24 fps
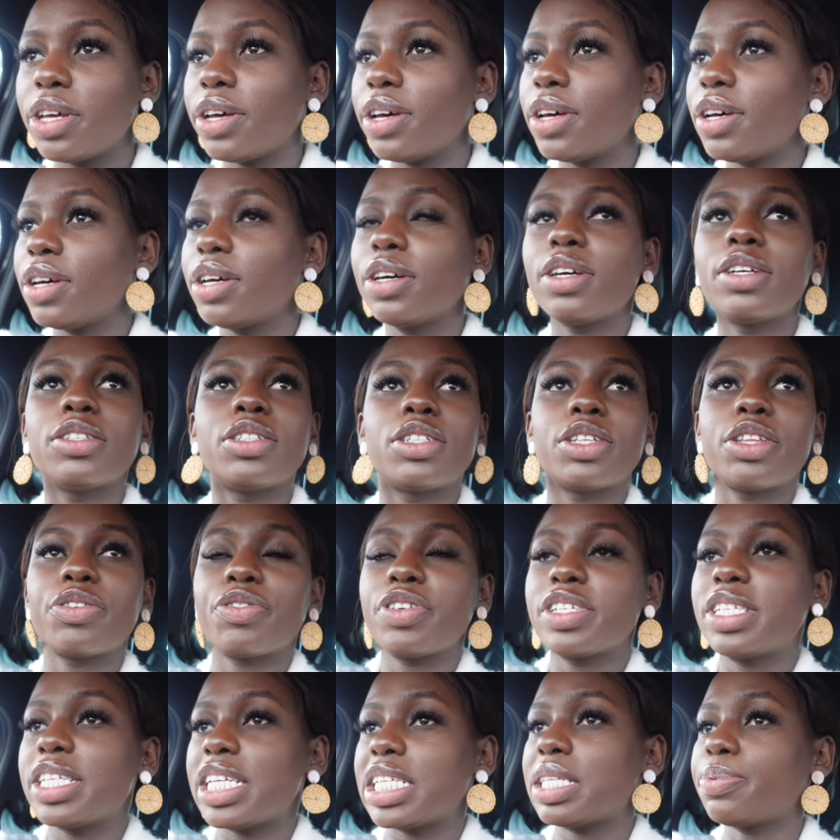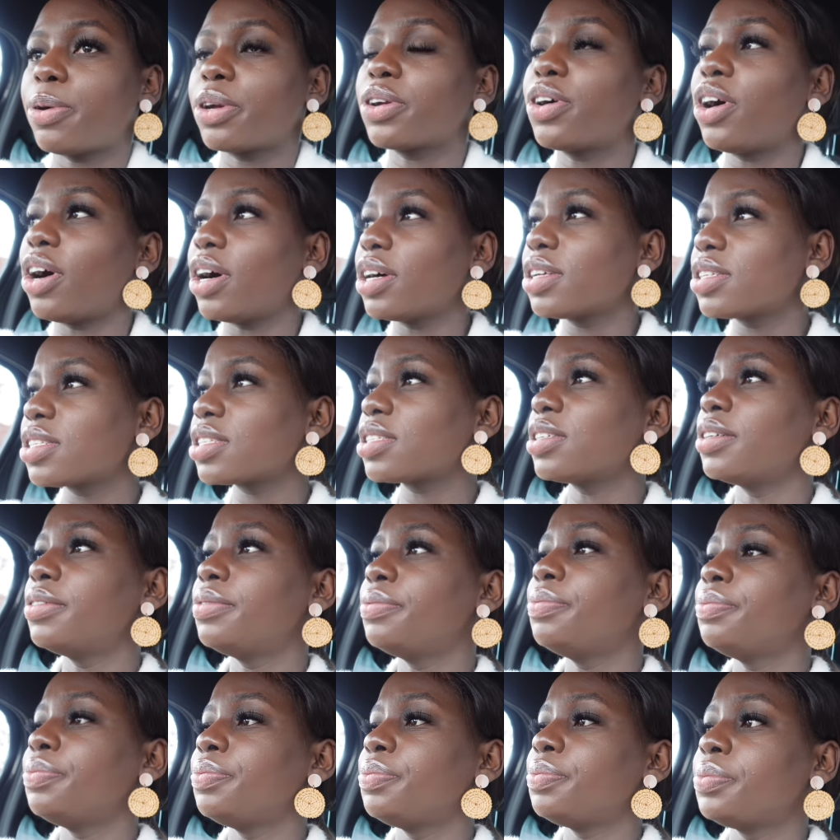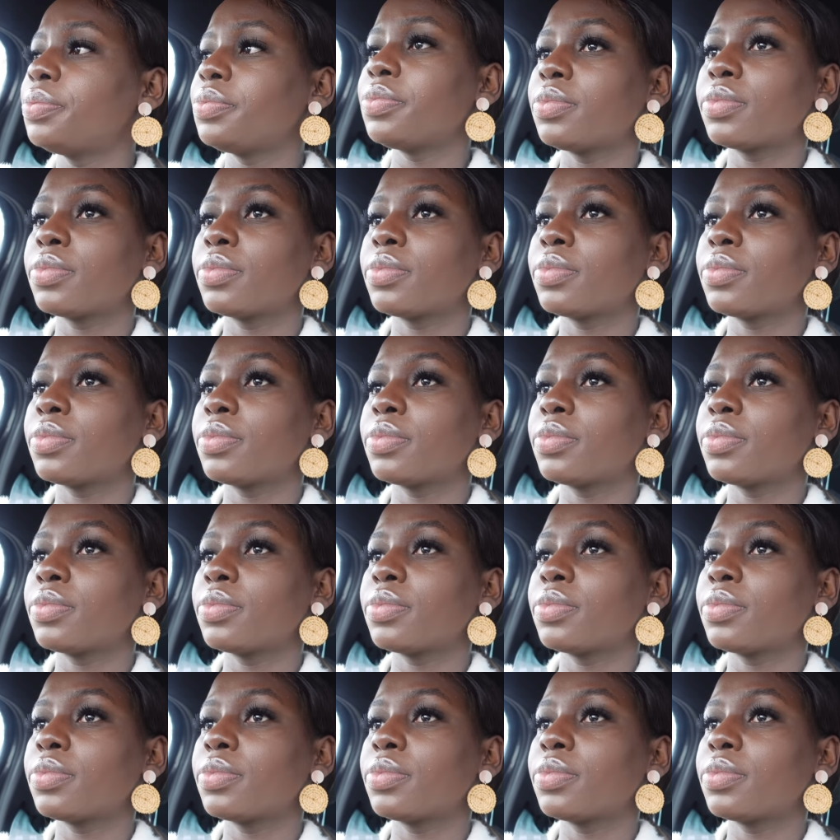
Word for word: Receipts podcast. I don't know,